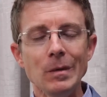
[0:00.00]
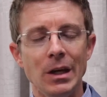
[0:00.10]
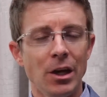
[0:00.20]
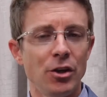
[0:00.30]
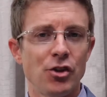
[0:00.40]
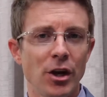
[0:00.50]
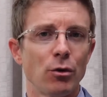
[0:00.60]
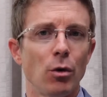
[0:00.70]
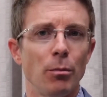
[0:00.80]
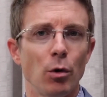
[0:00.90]
In
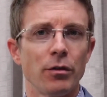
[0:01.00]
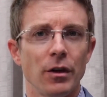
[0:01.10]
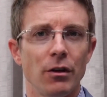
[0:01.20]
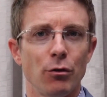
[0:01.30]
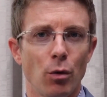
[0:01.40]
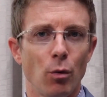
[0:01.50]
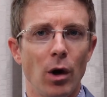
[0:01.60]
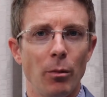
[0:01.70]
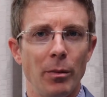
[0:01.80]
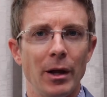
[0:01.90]
general, both studies were
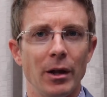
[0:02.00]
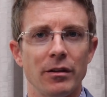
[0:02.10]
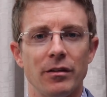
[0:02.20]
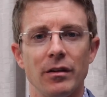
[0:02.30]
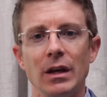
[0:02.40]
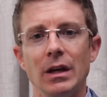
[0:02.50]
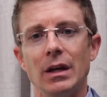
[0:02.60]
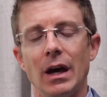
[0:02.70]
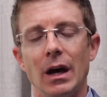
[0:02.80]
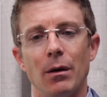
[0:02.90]
well balanced
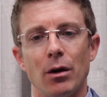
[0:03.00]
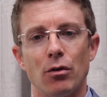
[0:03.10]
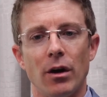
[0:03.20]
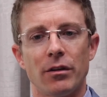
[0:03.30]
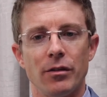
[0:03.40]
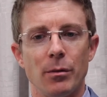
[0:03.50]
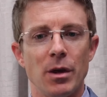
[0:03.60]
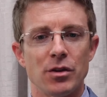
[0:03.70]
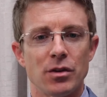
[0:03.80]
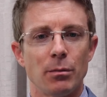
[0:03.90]
across the
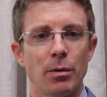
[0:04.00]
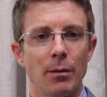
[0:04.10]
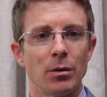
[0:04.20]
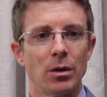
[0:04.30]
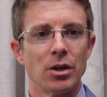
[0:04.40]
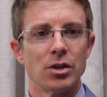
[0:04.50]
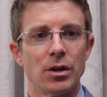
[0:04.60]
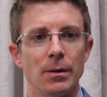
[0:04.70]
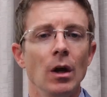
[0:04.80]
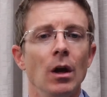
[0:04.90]
patient
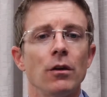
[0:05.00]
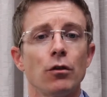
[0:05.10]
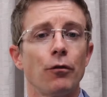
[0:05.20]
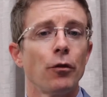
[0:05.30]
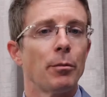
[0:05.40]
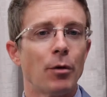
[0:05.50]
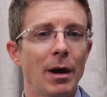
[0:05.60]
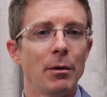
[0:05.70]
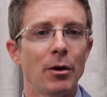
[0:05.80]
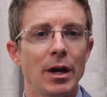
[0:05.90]
population. So for the
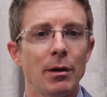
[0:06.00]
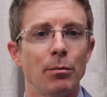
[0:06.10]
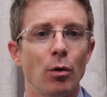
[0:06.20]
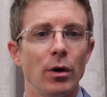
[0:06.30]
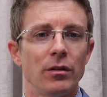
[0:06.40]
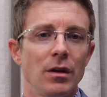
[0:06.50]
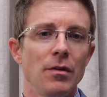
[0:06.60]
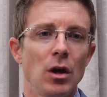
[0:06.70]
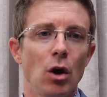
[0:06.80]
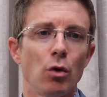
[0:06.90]
primary endpoints in
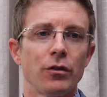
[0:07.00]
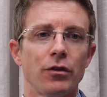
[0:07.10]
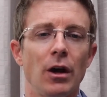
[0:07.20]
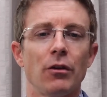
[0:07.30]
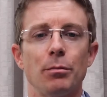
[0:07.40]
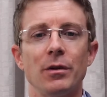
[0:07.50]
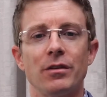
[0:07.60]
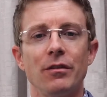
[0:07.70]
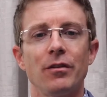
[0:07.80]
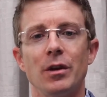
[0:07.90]
the OAKS trial,
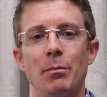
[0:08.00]
specifically